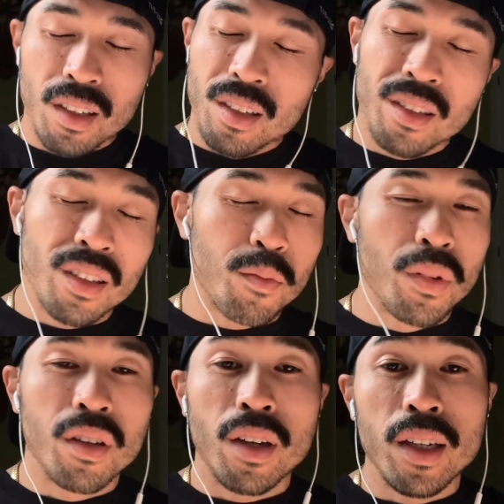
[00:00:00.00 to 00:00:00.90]
I was like,
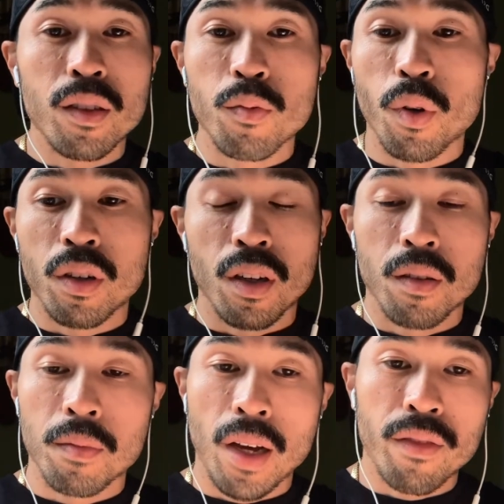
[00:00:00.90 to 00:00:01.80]
bro, I just woke
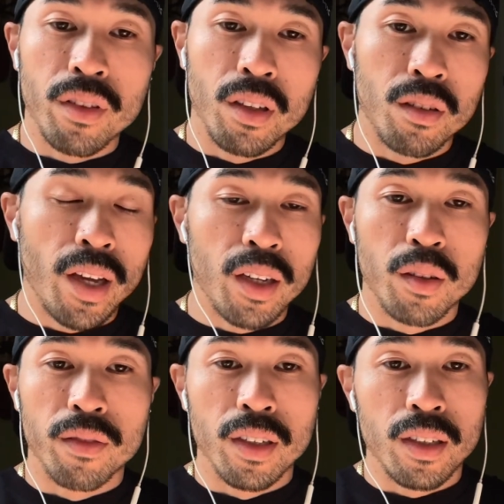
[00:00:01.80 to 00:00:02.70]
up. I have a little
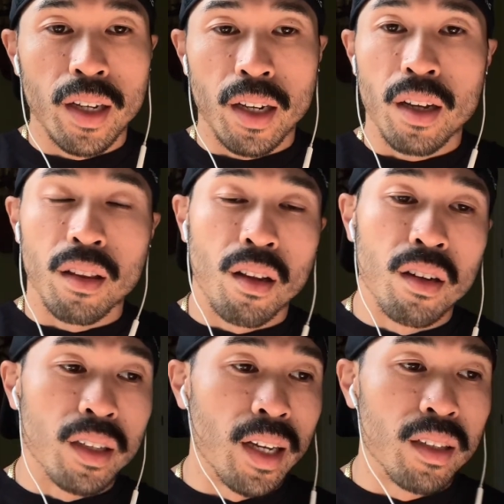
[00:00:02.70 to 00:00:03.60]
hangover and I got a
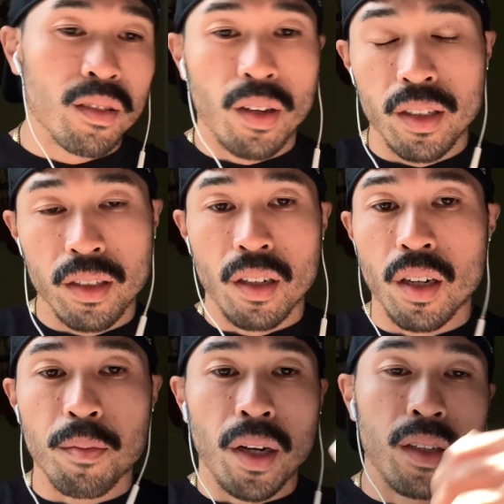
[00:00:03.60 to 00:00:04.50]
long day. So I just hung
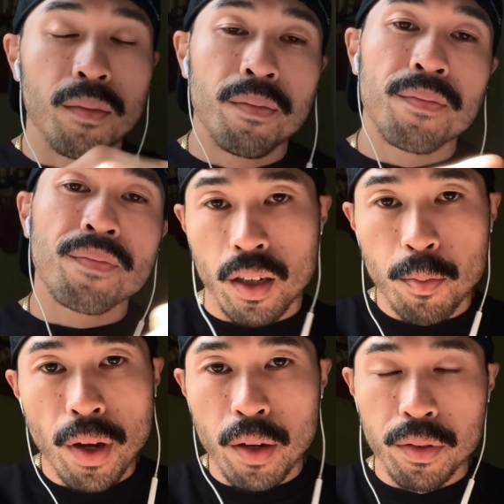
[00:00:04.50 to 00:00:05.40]
up on him. A
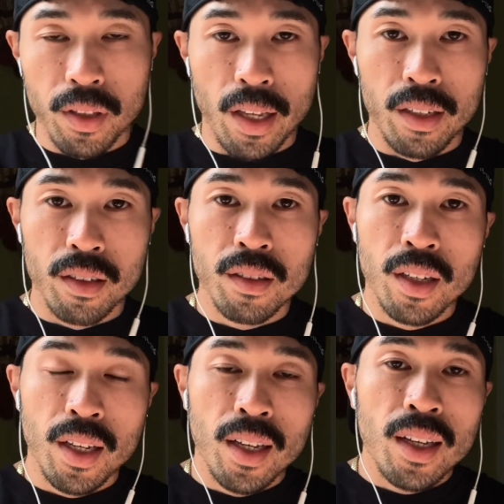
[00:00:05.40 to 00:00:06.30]
couple hours later,
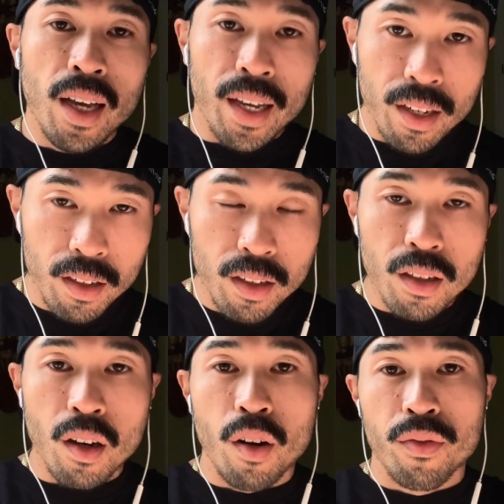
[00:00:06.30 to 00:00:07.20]
I get another
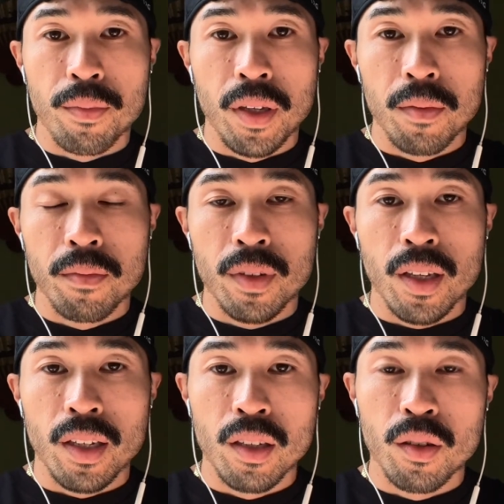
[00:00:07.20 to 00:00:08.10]
call from him
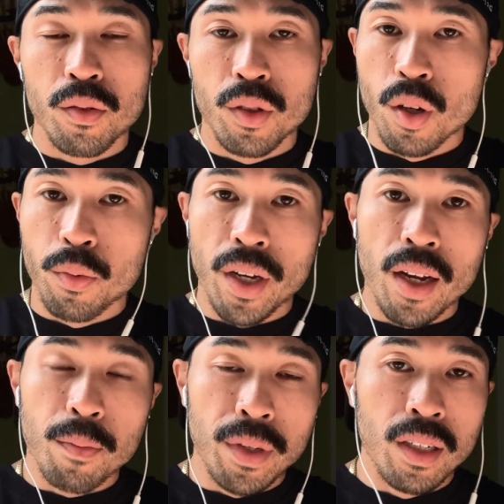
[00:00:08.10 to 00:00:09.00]
and he goes, yo, we got
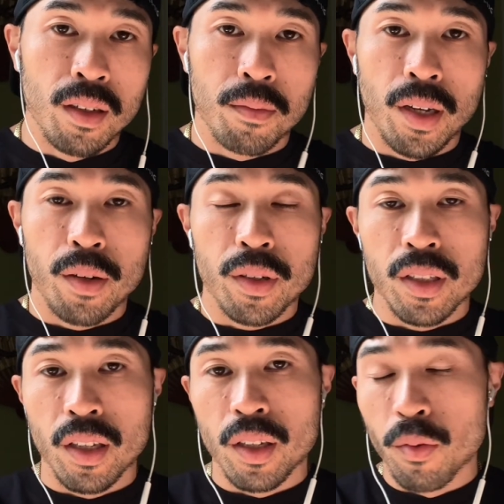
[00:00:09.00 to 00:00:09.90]
to meet up. Eric
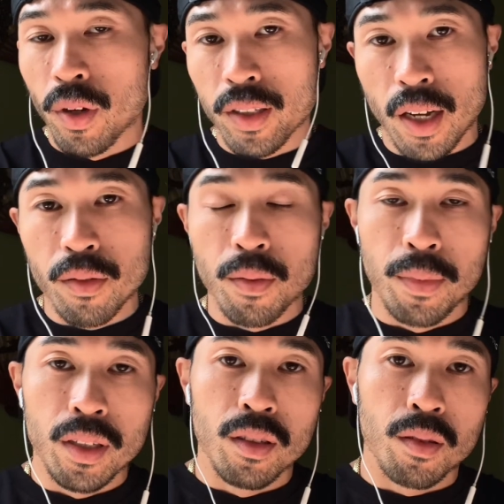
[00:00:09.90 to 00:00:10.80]
said he wants out the
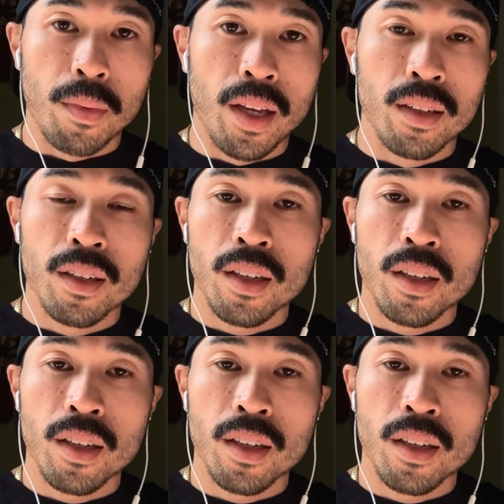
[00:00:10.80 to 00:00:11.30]
business, man.